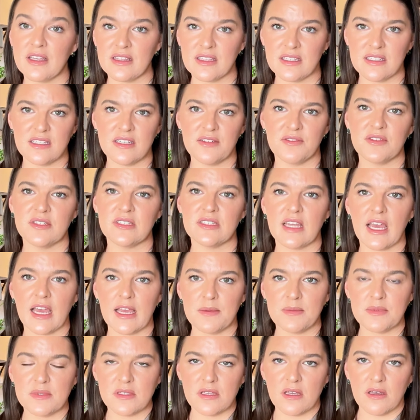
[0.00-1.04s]
the different
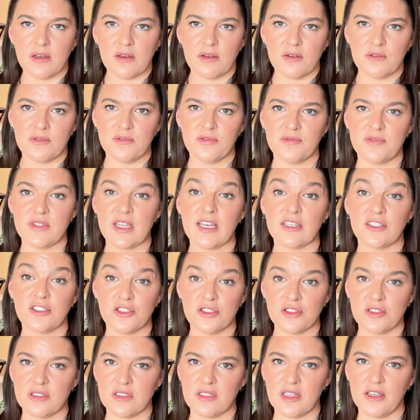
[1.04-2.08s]
types of
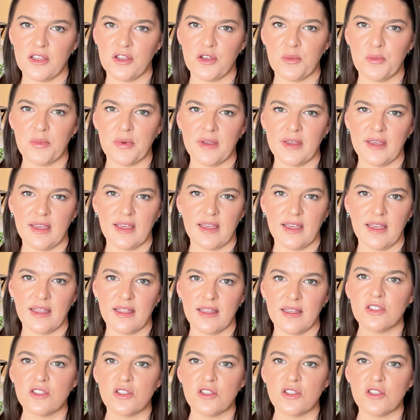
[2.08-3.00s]
textures that you're bringing in.